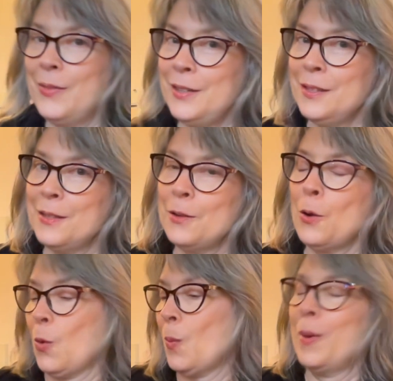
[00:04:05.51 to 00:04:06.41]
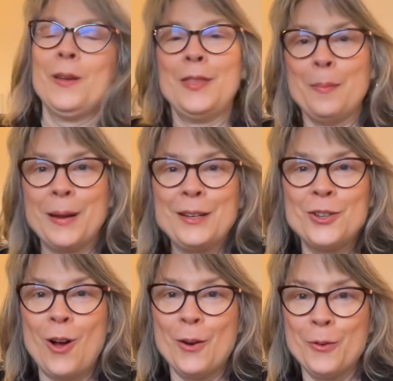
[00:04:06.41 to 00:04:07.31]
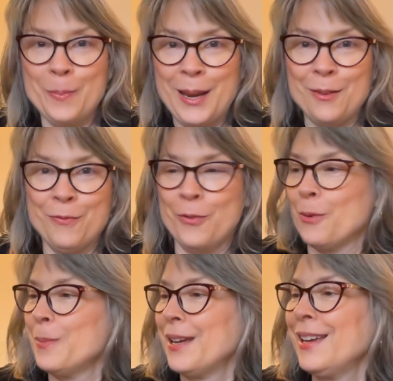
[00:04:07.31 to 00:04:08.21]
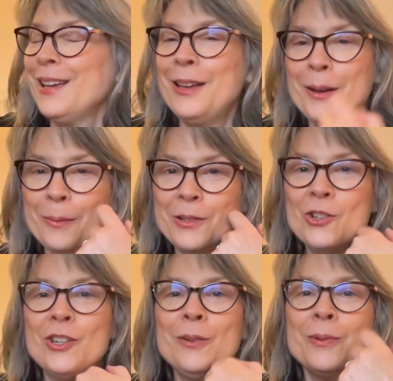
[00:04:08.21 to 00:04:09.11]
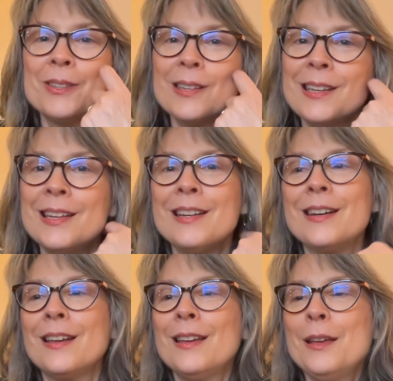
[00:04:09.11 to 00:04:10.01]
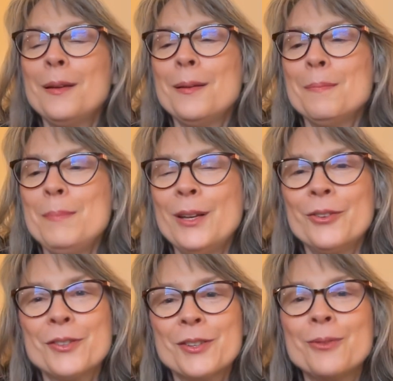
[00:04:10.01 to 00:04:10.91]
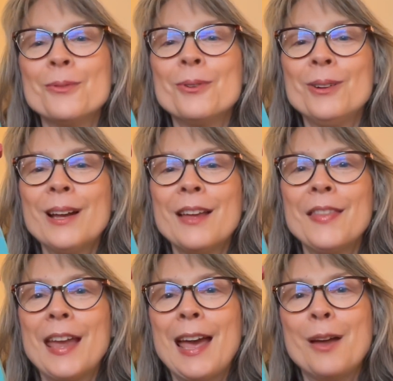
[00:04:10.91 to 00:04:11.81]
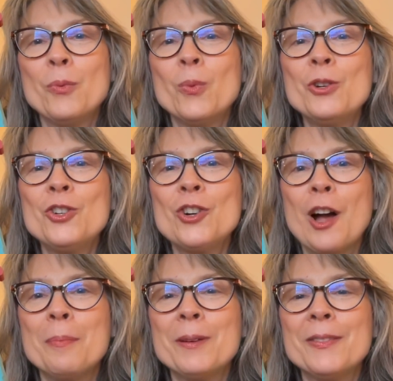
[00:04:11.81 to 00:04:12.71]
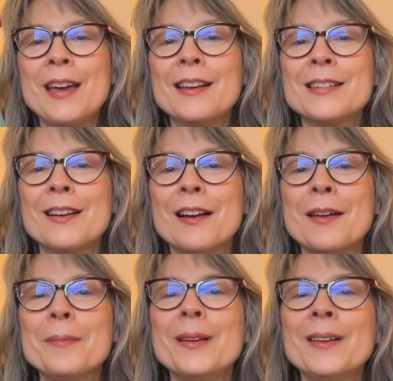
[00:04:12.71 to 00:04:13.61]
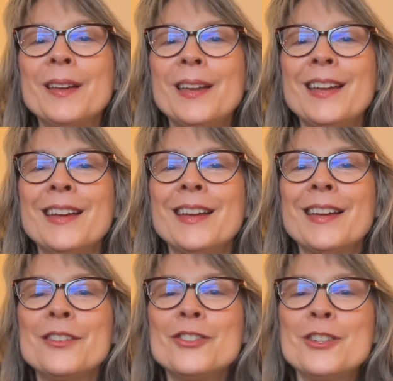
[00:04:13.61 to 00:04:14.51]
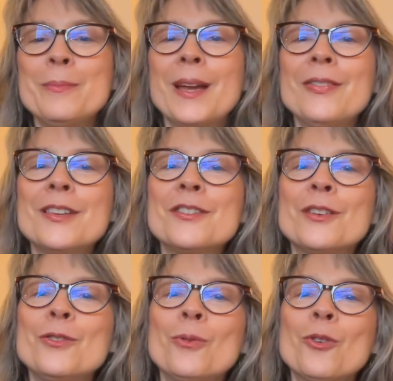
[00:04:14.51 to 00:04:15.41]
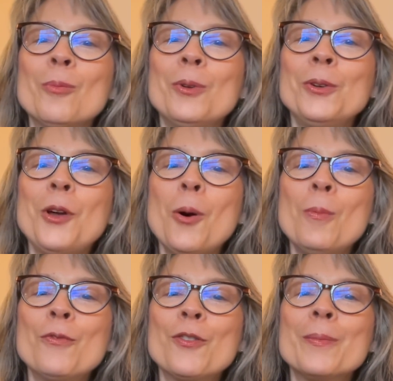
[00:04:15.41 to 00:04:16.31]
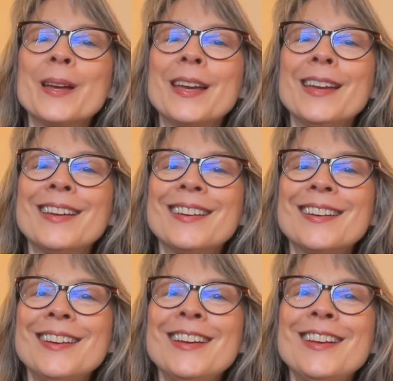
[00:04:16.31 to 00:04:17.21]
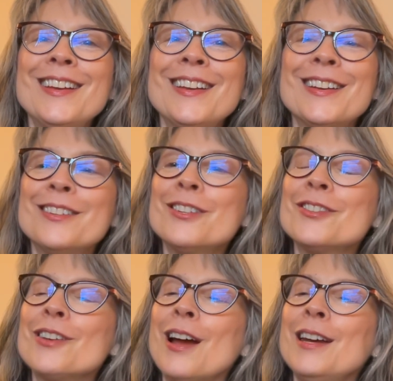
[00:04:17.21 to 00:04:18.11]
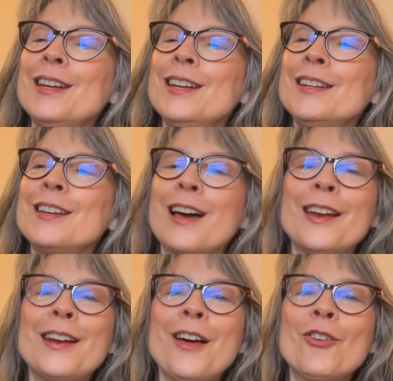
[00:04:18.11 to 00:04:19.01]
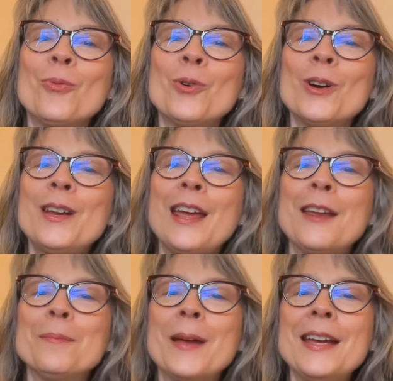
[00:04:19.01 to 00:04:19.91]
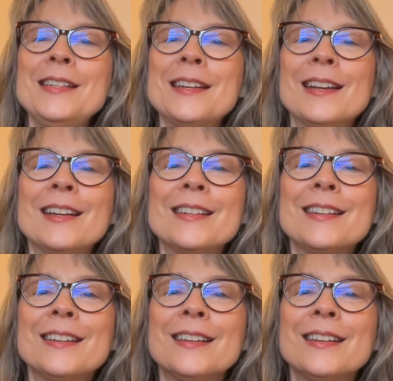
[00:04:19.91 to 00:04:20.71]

This is a gnome that my daughter made for me when she was in middle school, and they had wood shop at that time. And she made this adorable gnome for me, designed it, cut it out of wood, and painted it.